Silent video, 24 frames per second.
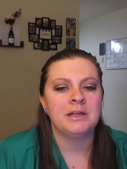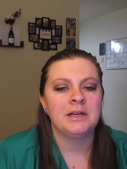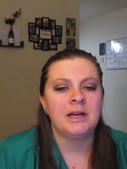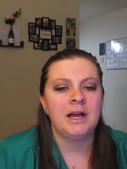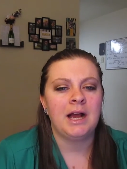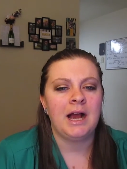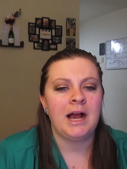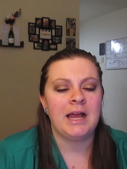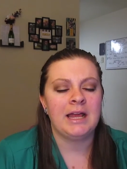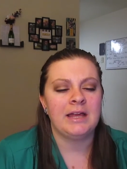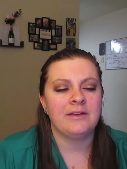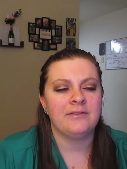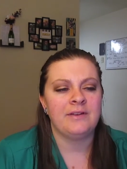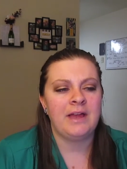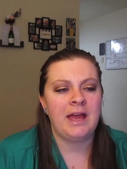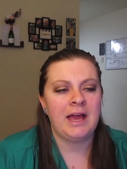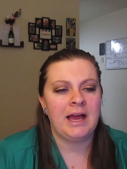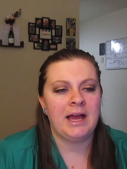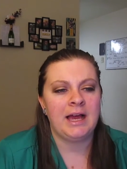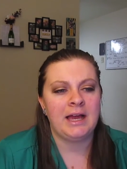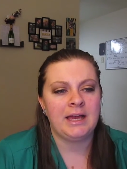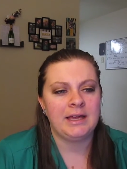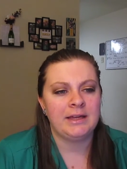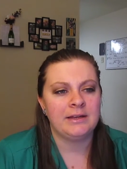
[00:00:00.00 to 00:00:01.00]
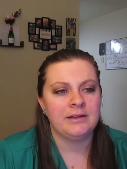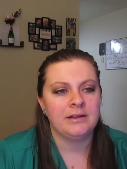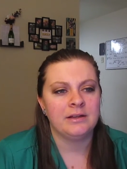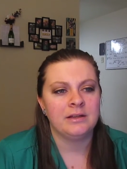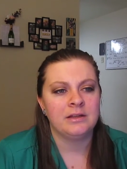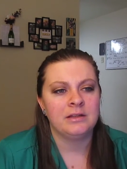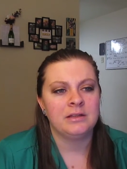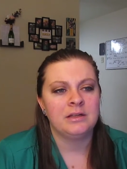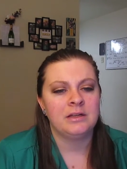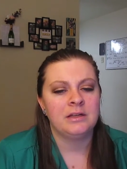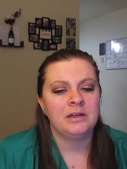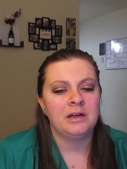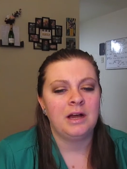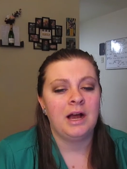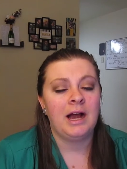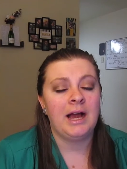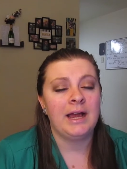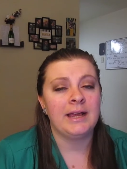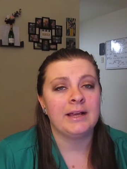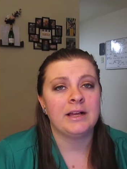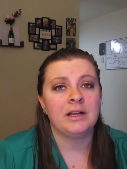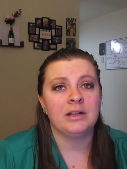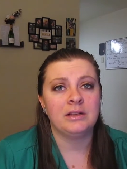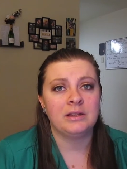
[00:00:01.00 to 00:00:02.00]
I have had
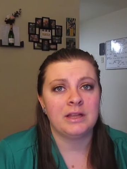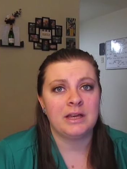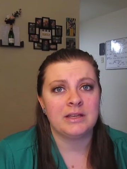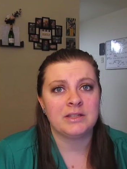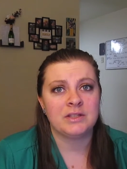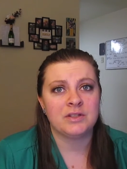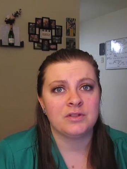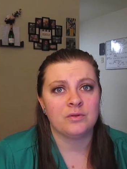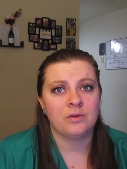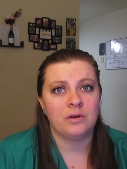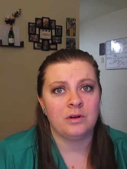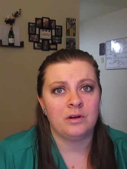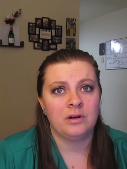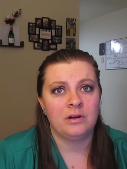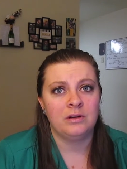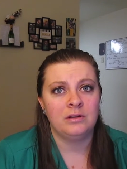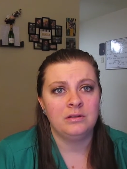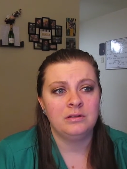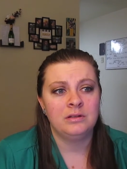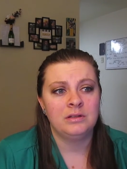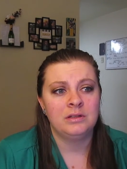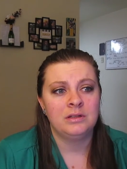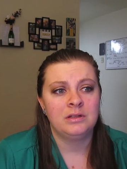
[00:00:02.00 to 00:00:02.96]
high cholesterol